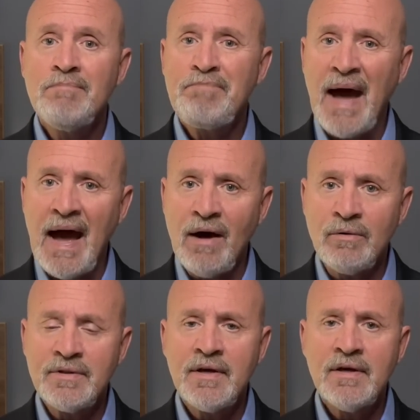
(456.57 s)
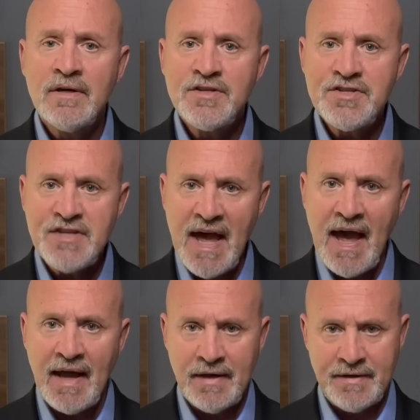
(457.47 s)
pound
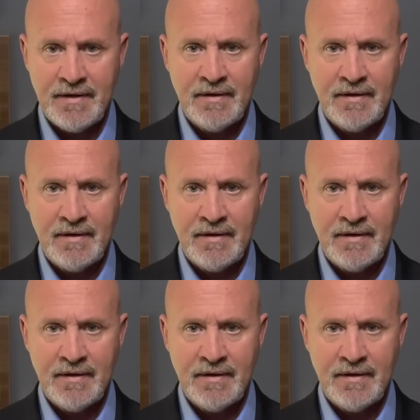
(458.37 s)
sand.